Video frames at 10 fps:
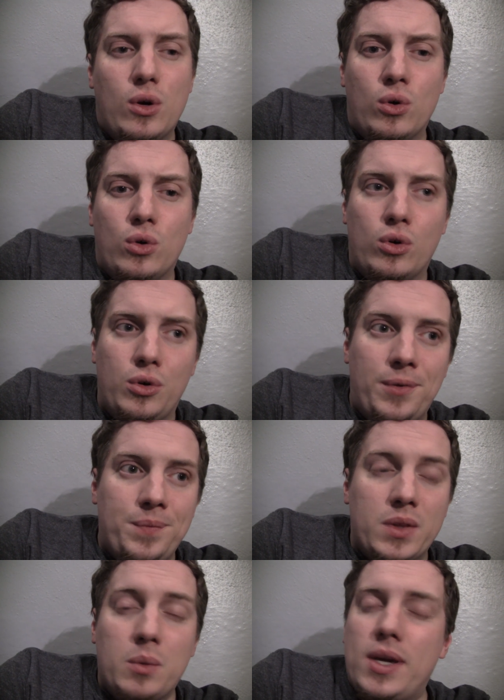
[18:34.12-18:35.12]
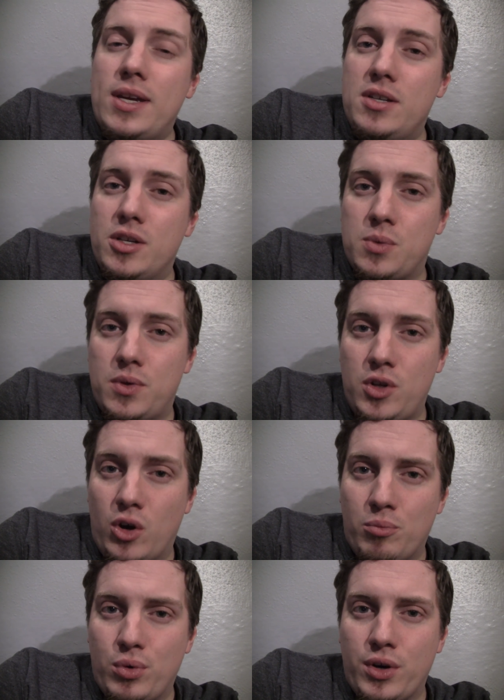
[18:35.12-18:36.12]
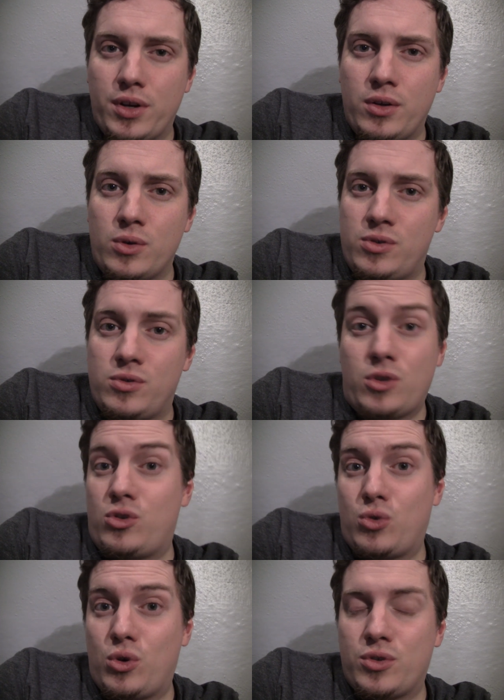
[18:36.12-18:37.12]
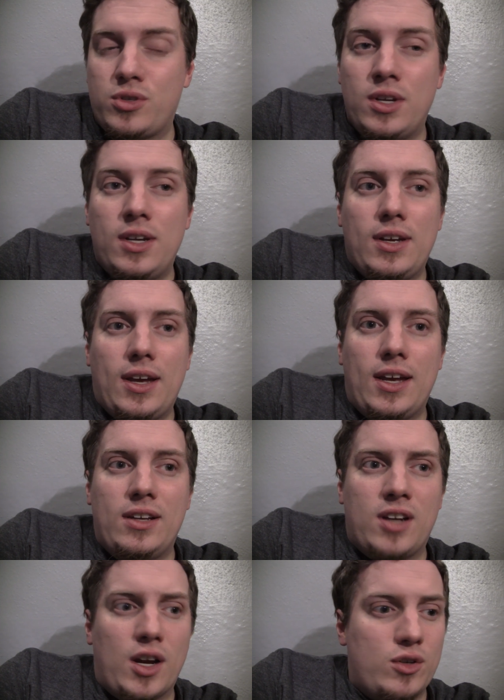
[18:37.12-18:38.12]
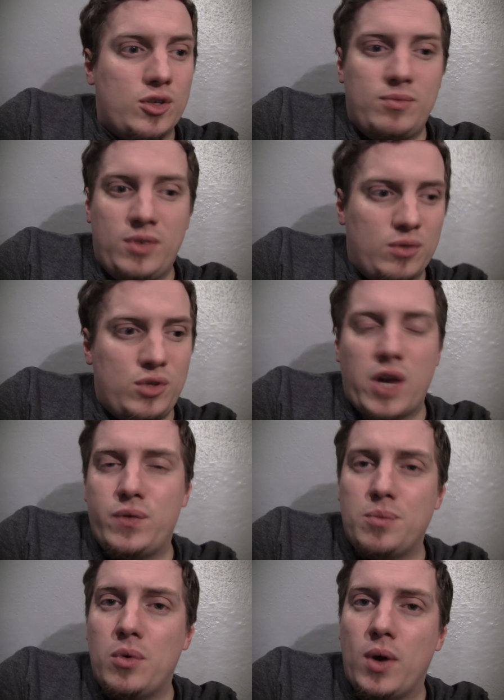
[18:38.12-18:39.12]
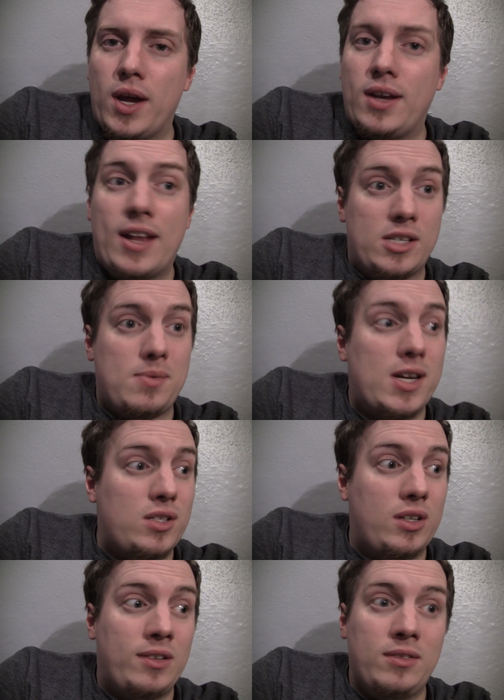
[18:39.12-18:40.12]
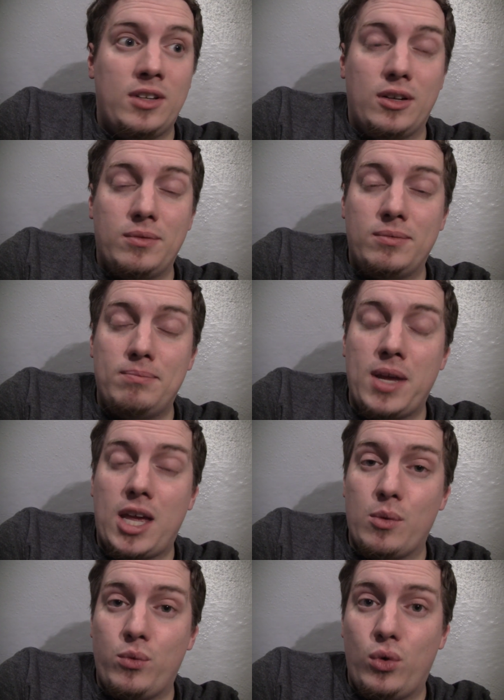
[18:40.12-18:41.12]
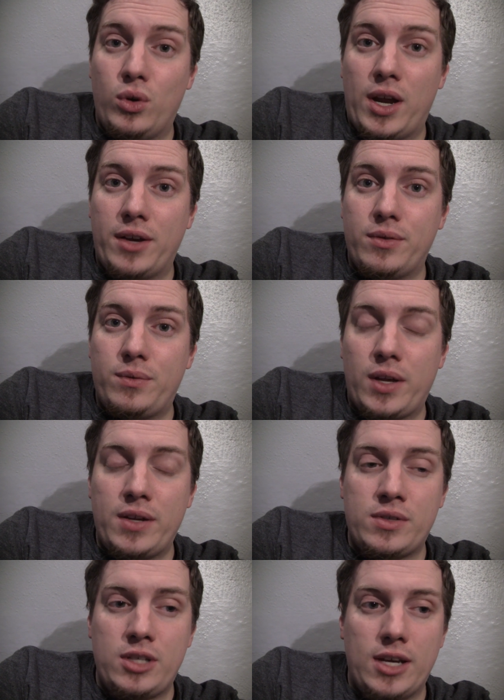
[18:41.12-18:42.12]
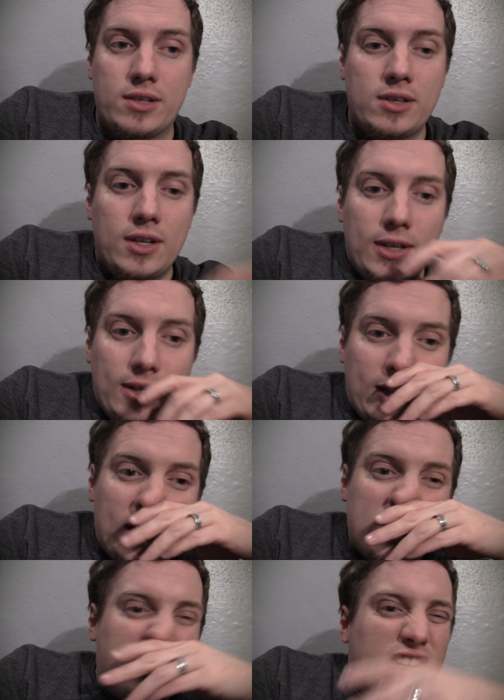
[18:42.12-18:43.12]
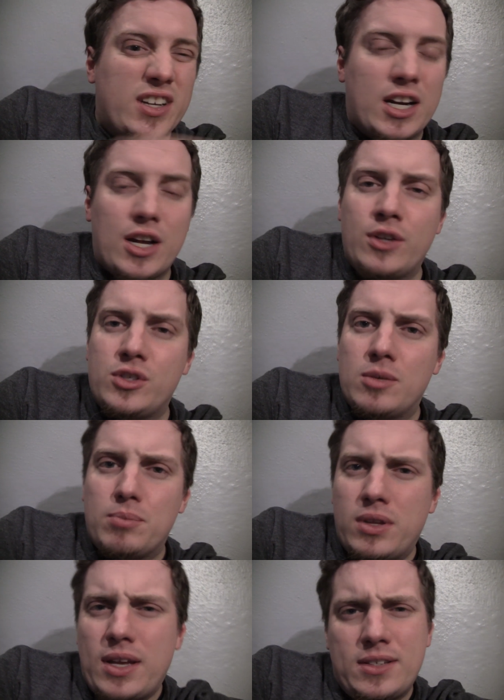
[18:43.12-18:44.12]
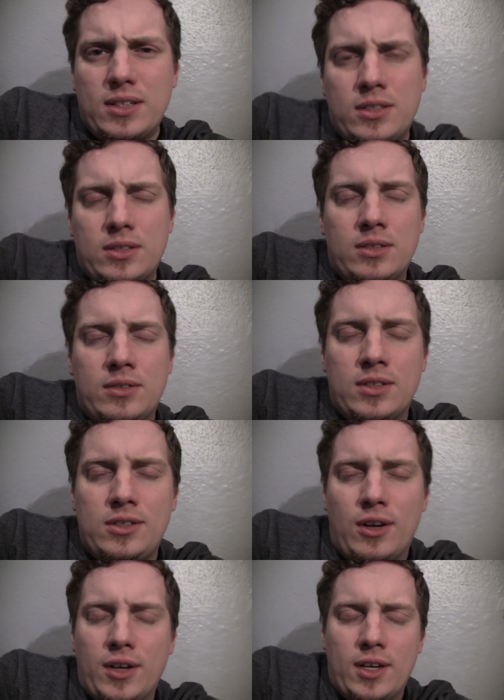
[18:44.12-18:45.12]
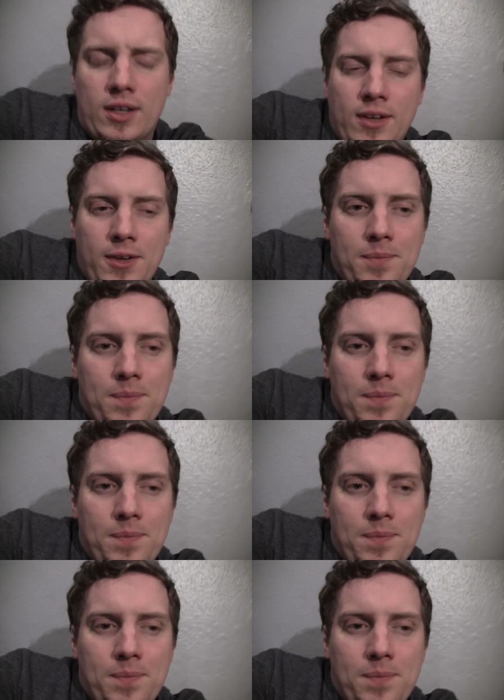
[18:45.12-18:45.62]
or the way he deals with the young boy who's distraught and kind of just you know shoves him away and ends up actually you know making him fall down a flight of stairs and is very kind of unsympathetic to this young kid.